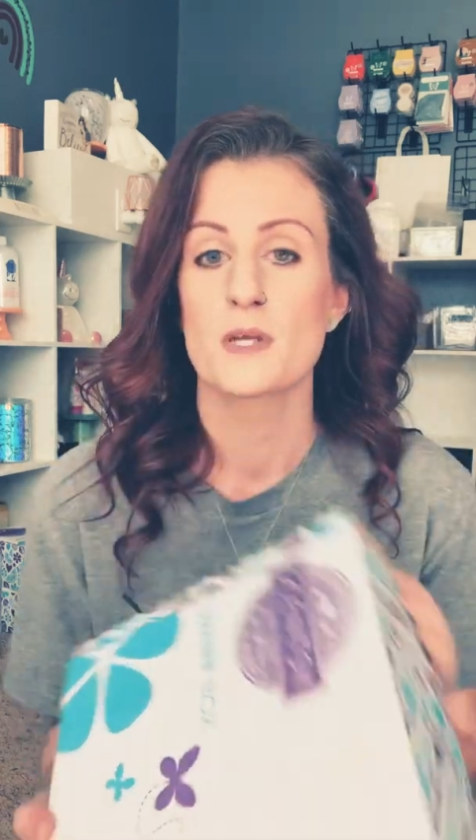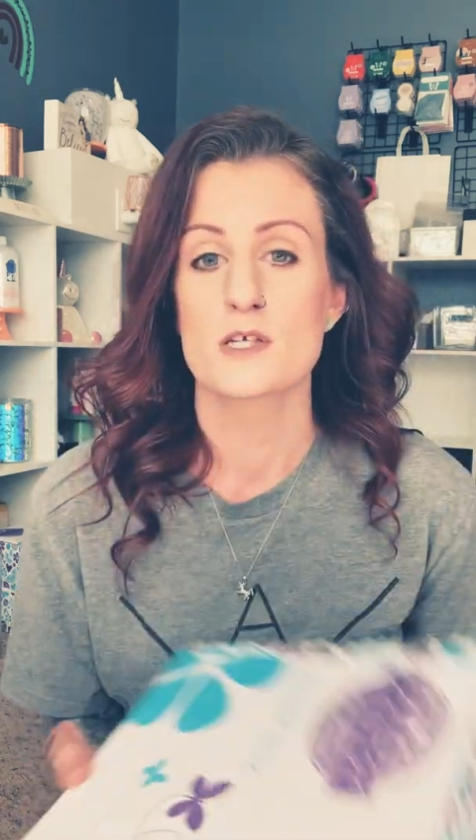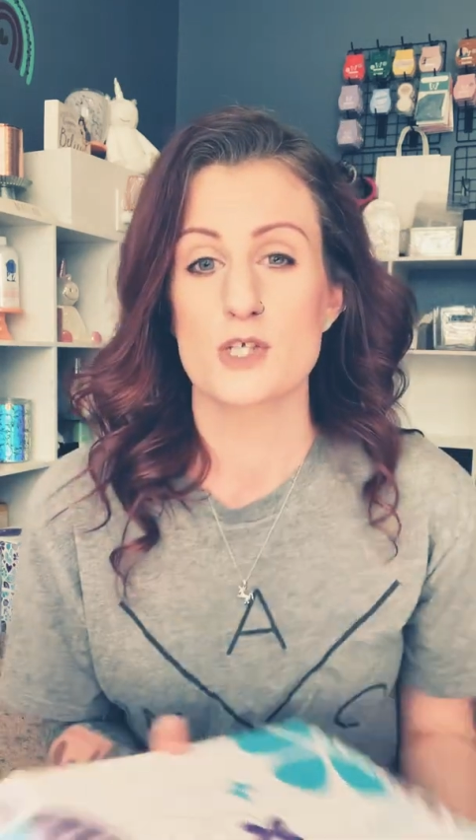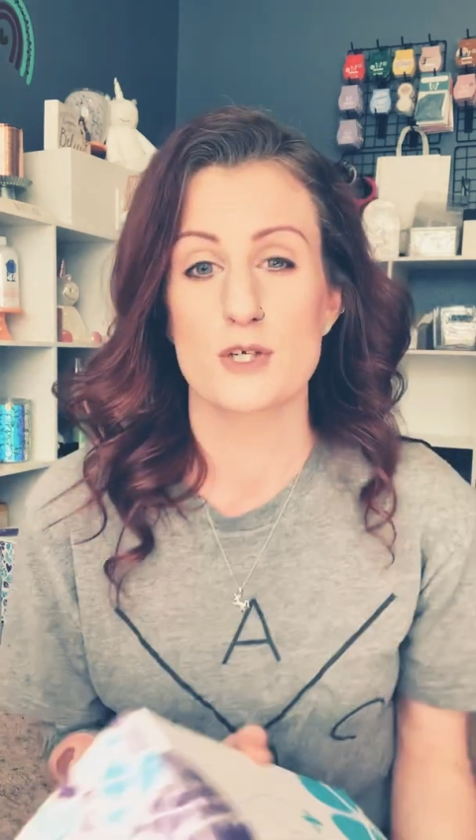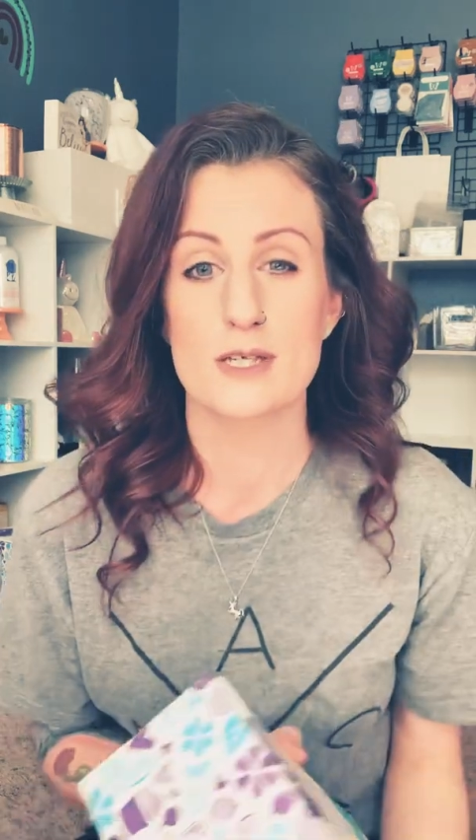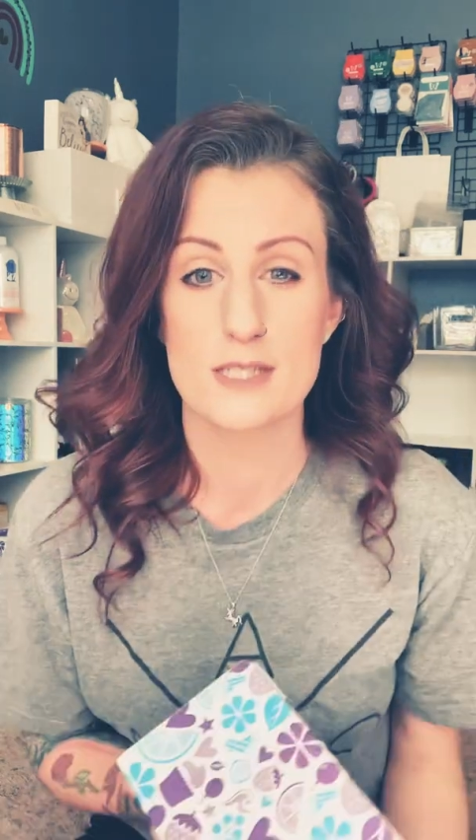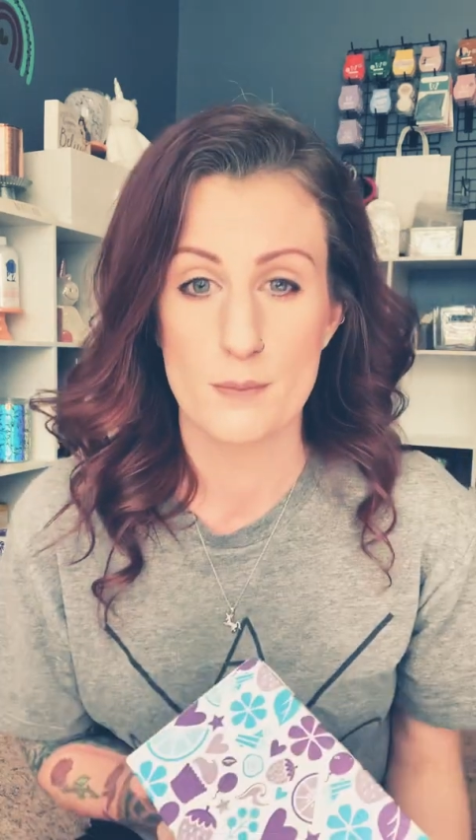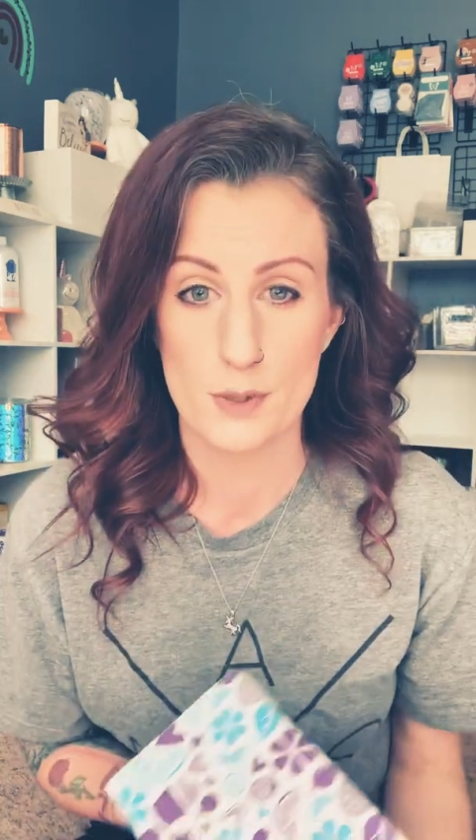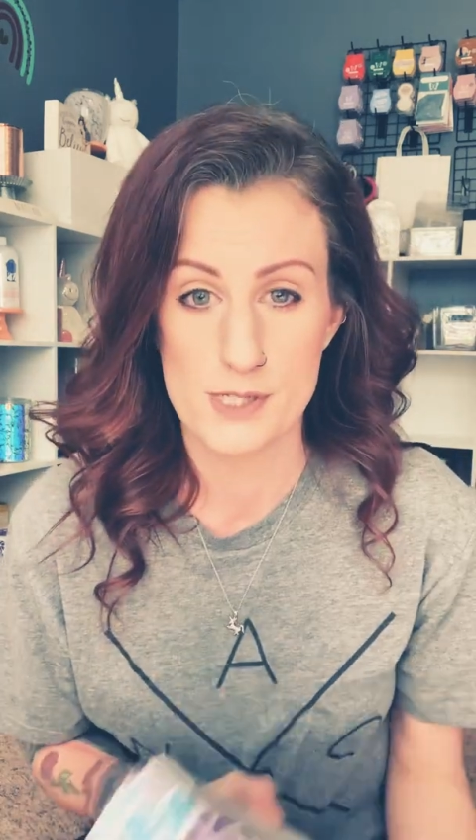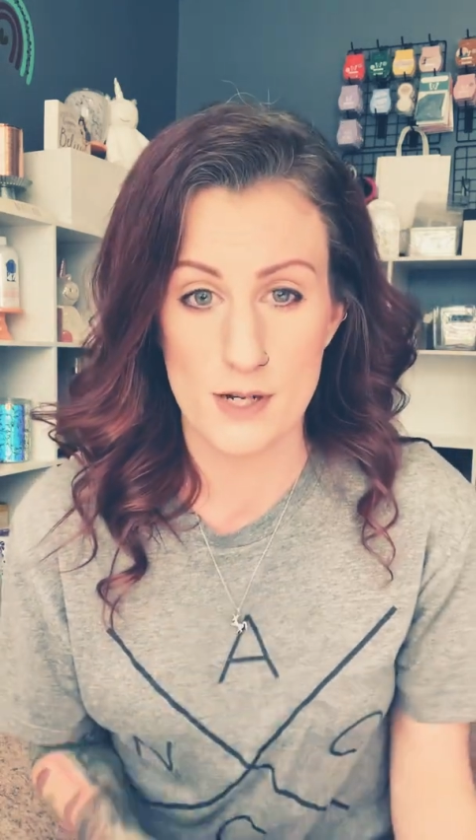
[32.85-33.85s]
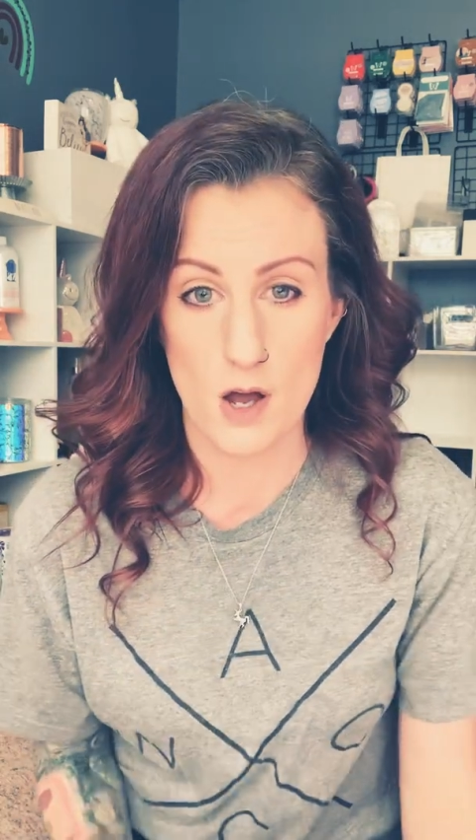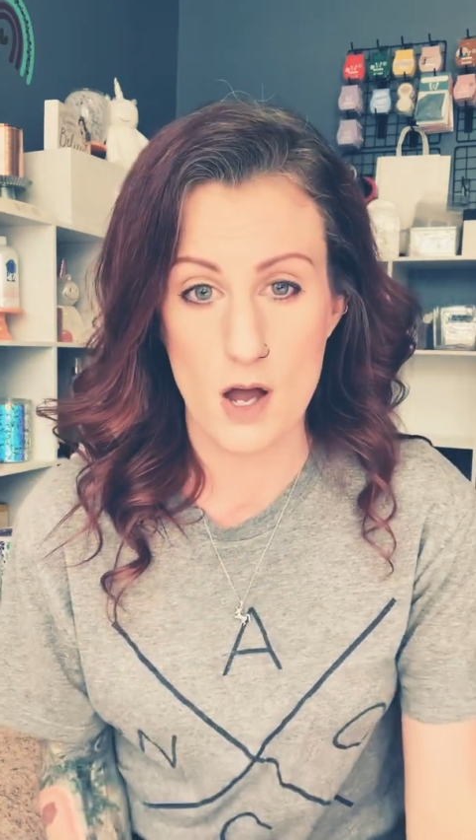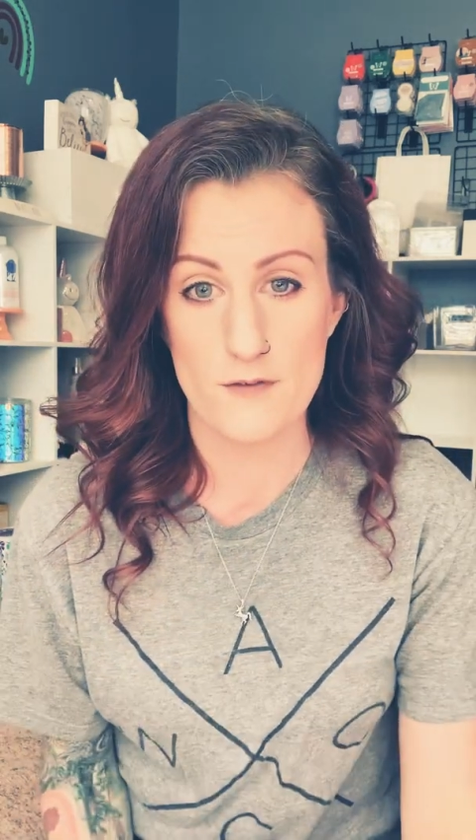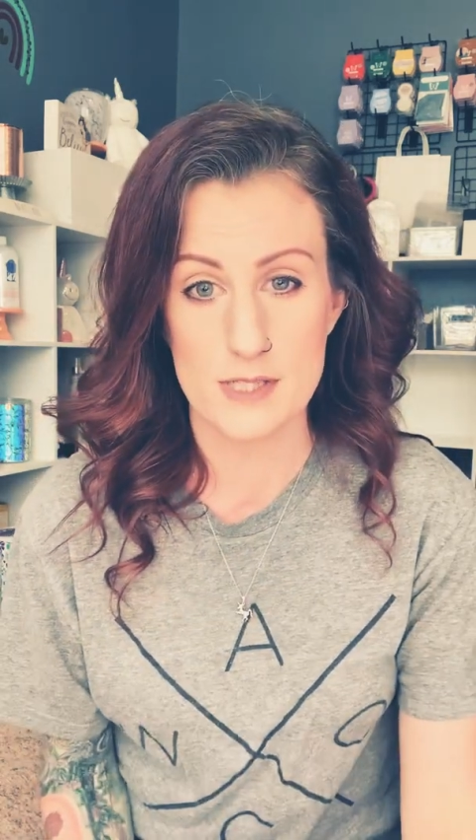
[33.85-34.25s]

So you can get 10% off in